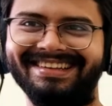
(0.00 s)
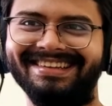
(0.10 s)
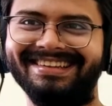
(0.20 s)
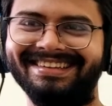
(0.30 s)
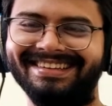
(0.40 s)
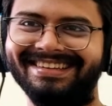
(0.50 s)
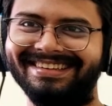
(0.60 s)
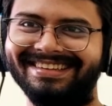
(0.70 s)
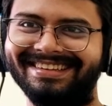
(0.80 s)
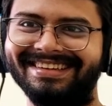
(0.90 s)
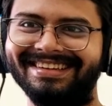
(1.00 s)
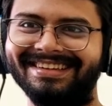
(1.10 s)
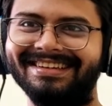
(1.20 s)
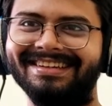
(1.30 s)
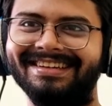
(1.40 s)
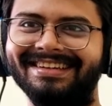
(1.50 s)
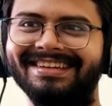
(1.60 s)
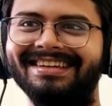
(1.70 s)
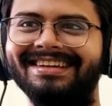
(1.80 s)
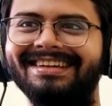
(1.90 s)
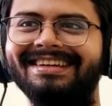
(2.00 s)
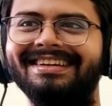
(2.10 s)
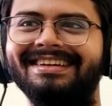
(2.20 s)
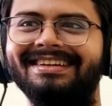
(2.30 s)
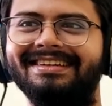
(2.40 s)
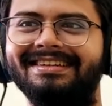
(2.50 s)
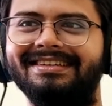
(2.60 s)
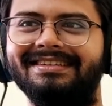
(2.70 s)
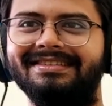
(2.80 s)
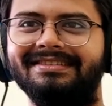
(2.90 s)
Nothing is said.